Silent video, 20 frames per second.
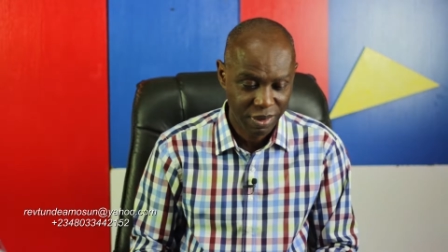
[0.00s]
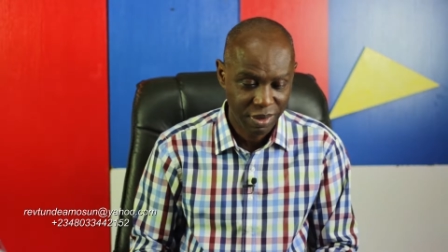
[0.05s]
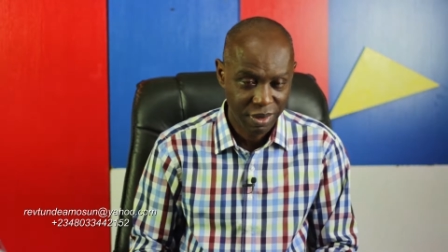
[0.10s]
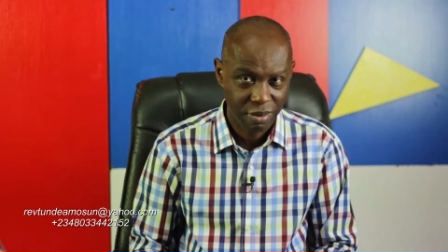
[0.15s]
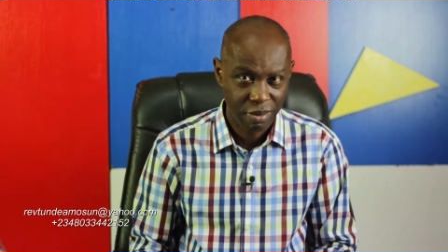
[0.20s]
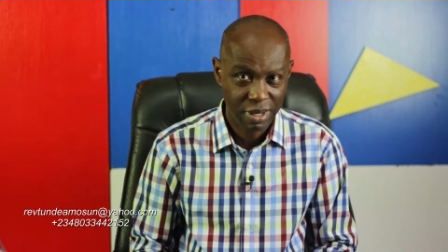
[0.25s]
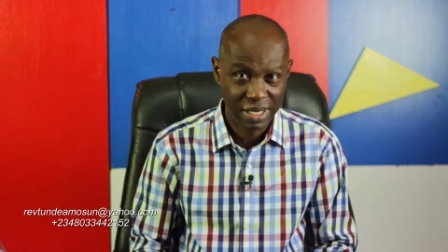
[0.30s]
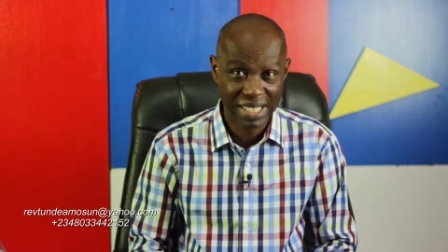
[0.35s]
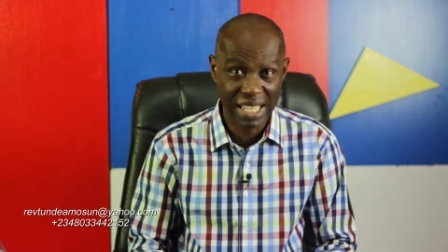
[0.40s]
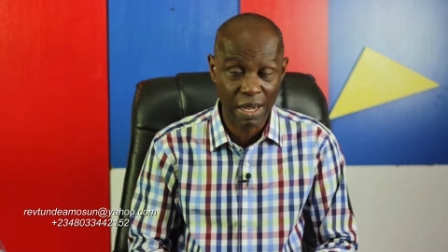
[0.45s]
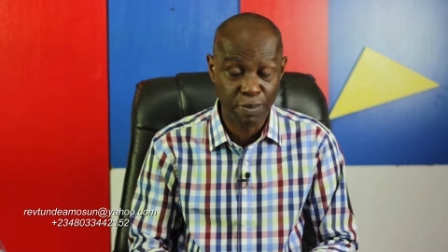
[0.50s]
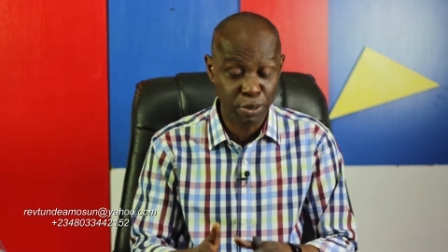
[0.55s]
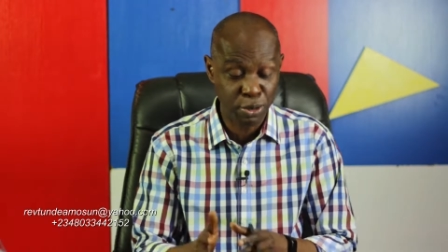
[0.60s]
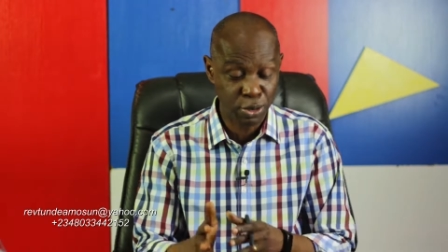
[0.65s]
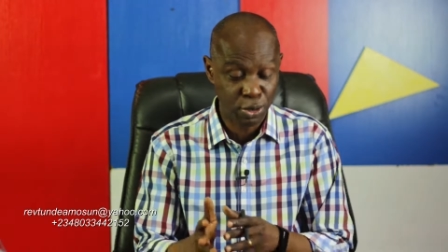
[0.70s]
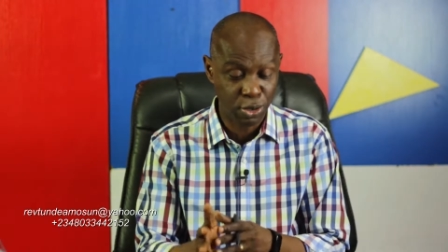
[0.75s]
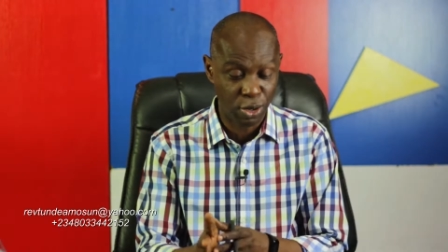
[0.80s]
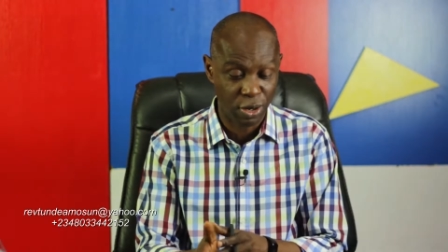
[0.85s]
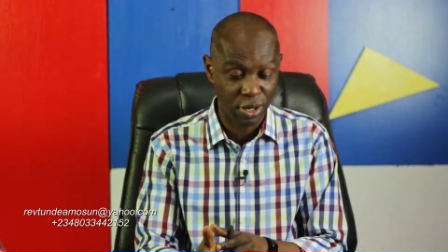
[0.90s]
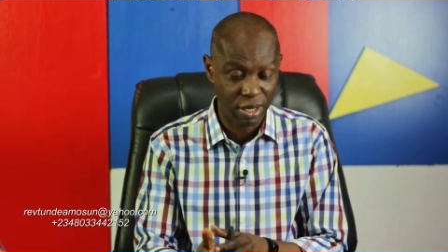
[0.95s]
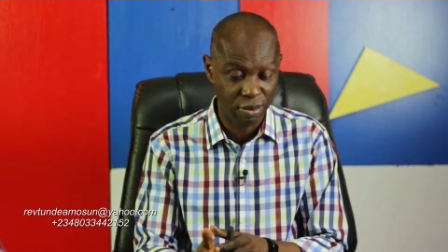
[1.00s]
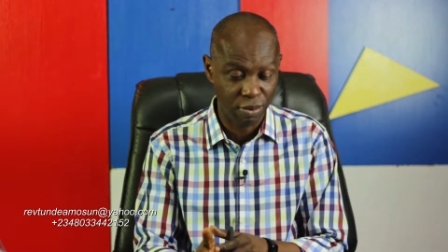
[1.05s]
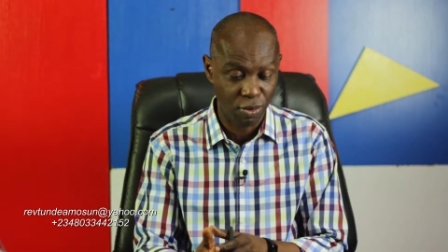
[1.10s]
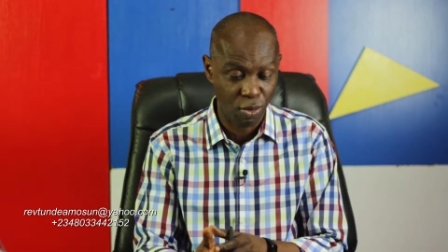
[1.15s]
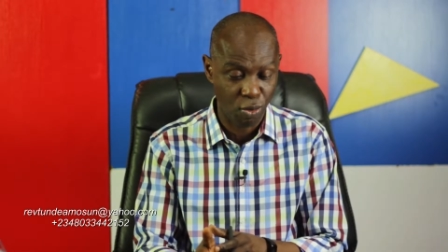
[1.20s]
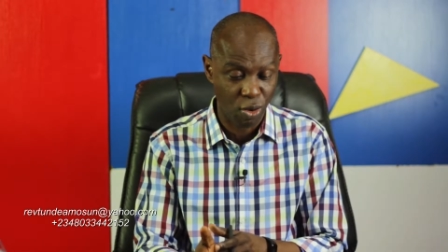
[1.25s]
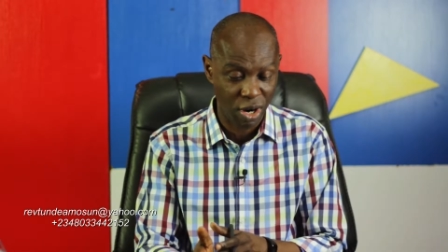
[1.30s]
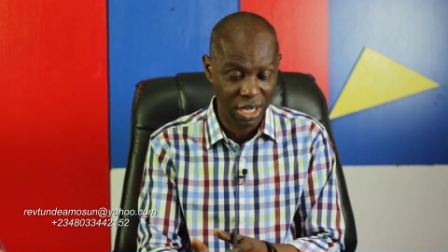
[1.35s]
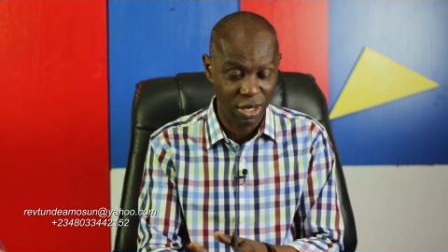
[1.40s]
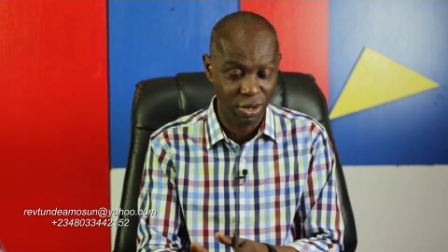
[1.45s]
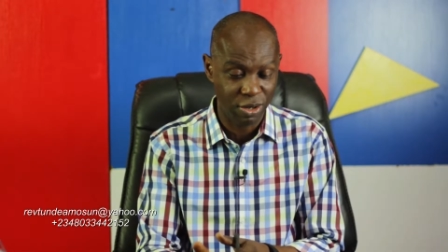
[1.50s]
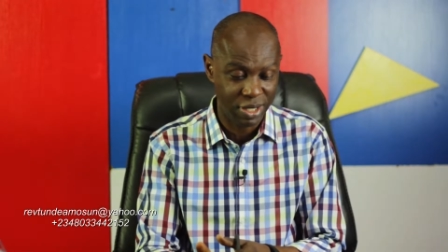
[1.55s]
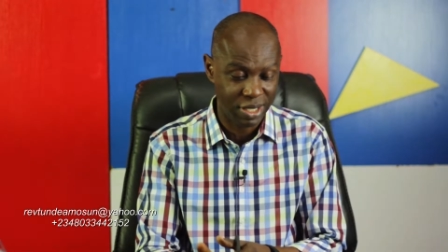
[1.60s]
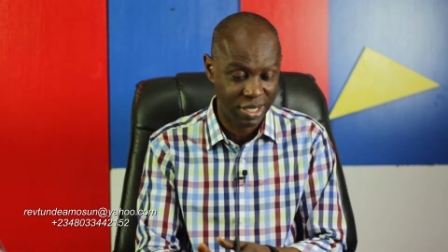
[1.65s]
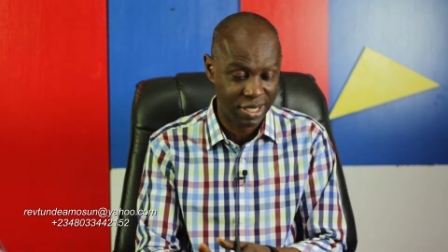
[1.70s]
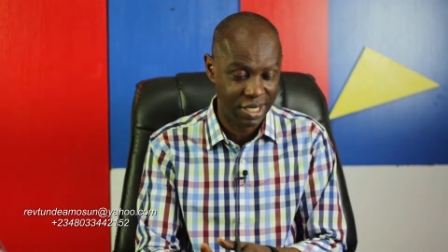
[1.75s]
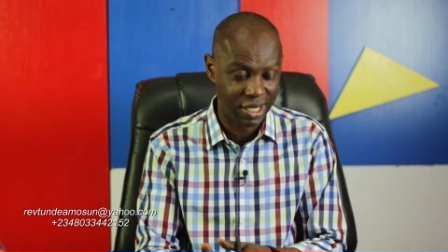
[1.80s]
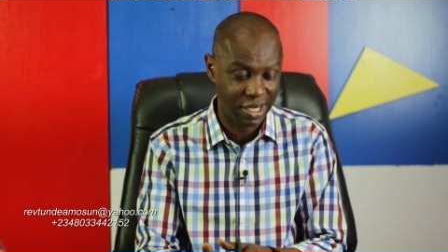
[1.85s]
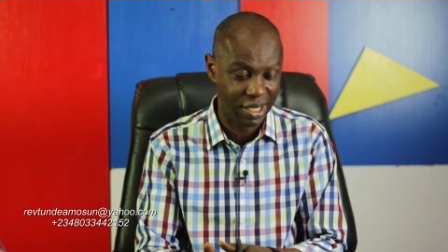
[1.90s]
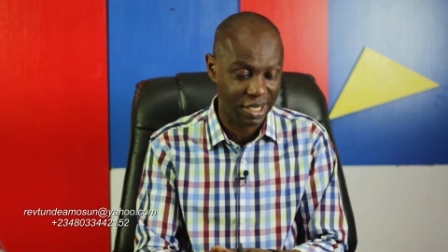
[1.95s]
When the disciples saw him walking on the
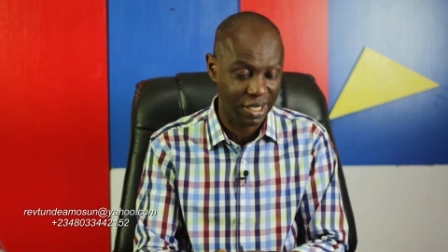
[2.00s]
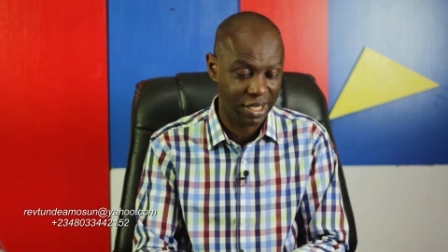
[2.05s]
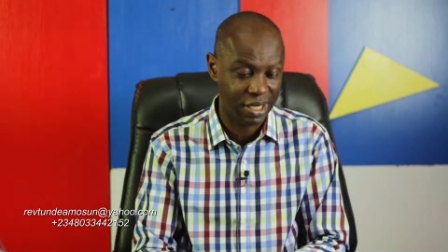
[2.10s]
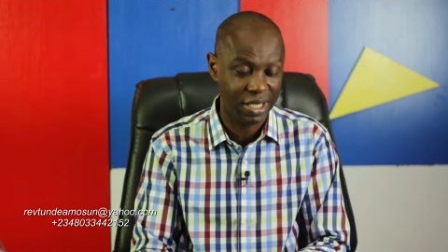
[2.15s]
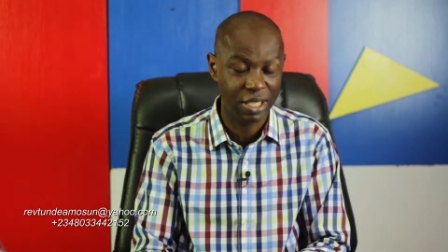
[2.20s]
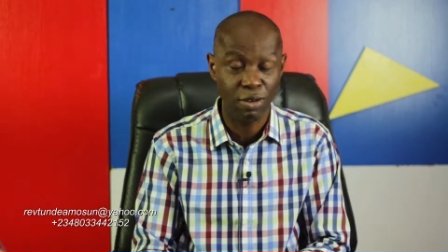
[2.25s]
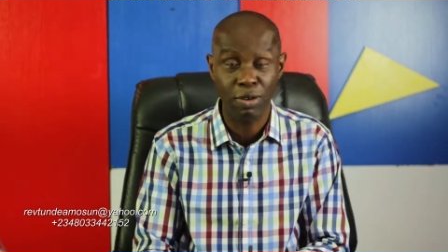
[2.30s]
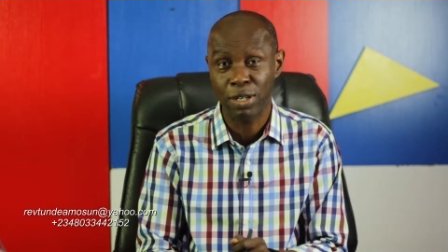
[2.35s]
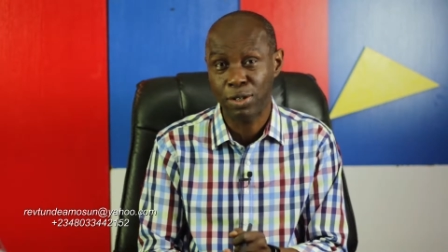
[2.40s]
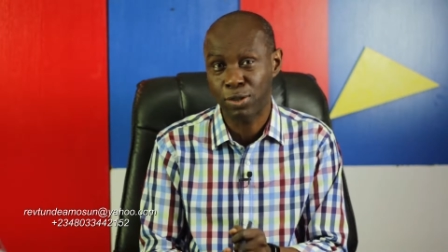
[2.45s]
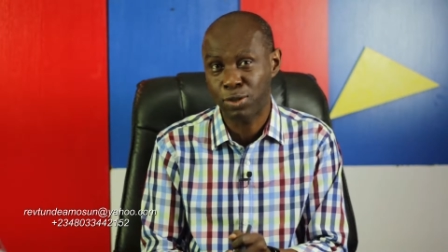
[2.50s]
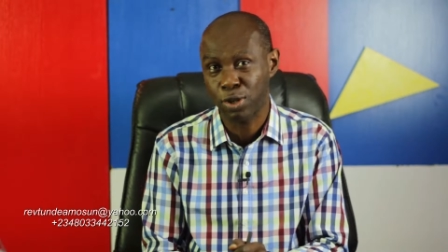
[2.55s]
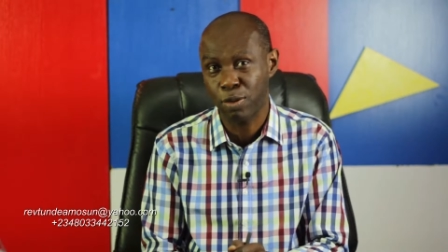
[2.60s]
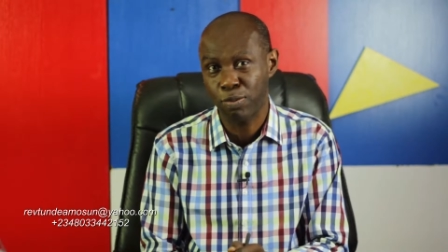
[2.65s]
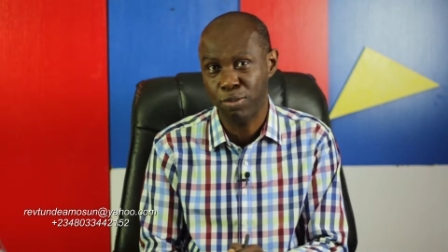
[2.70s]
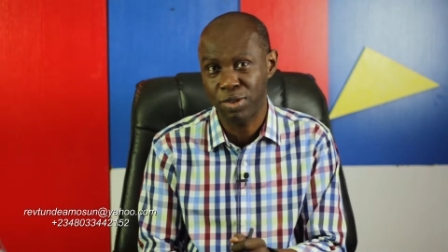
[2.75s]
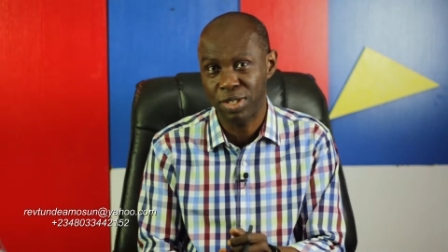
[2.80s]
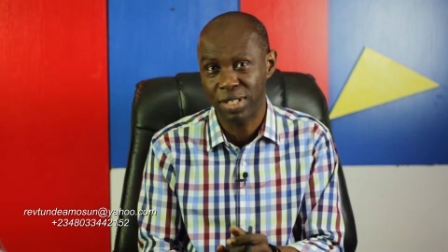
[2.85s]
sea, they were troubled,